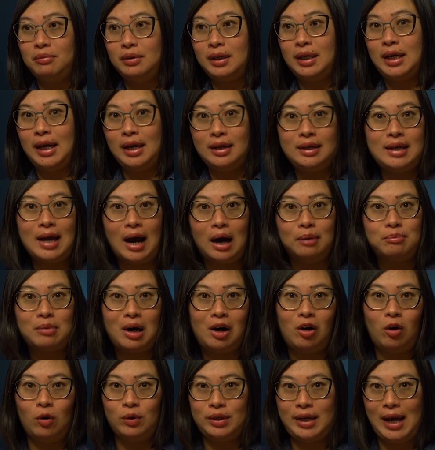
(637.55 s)
King
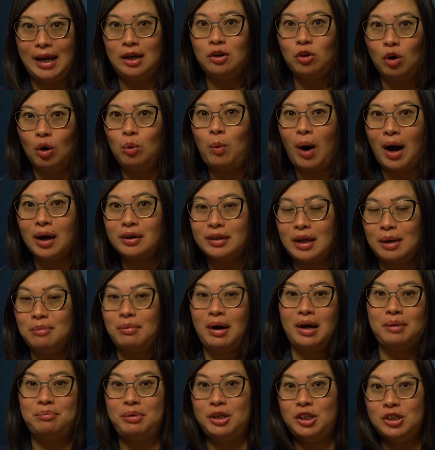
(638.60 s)
Yama or Yan Lo Wang. They
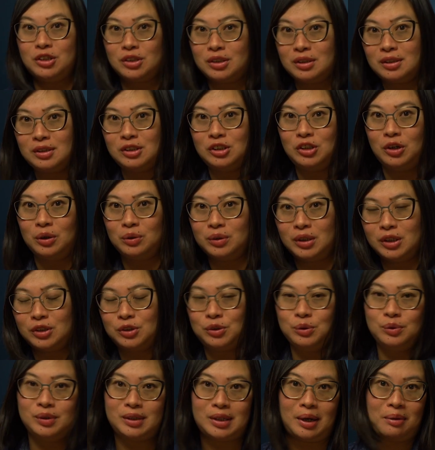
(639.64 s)
might be just, the
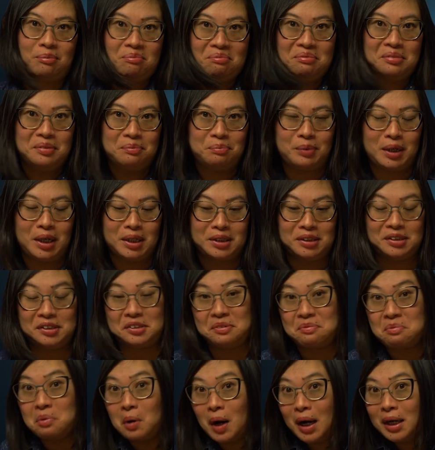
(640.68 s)
two same
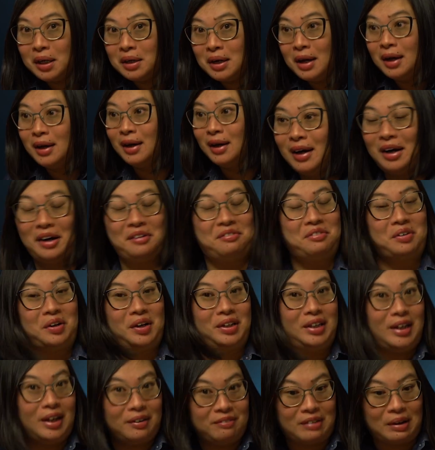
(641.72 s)
persons in one. I have no
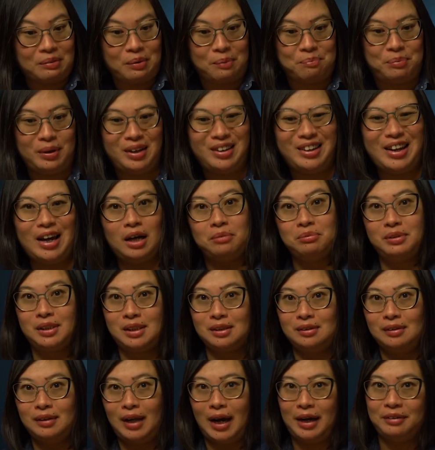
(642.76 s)
idea. I've never been there. I'm
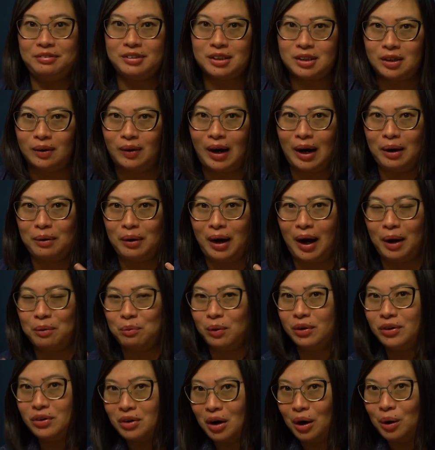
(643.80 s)
still alive, so I
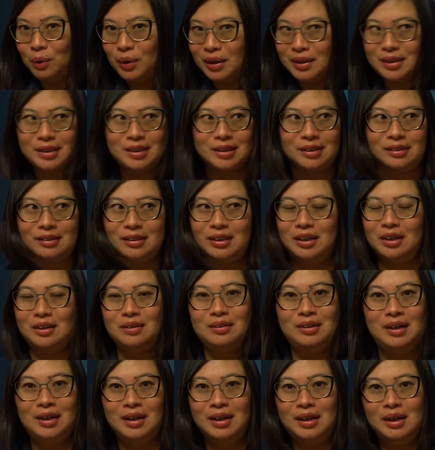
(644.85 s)
won't know until,
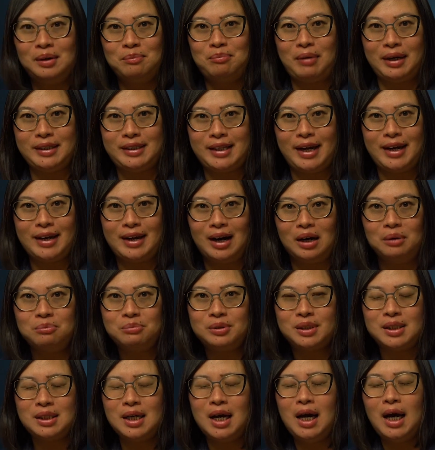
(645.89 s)
my day
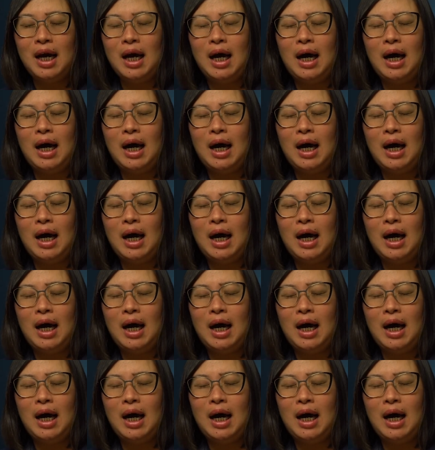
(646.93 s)
comes.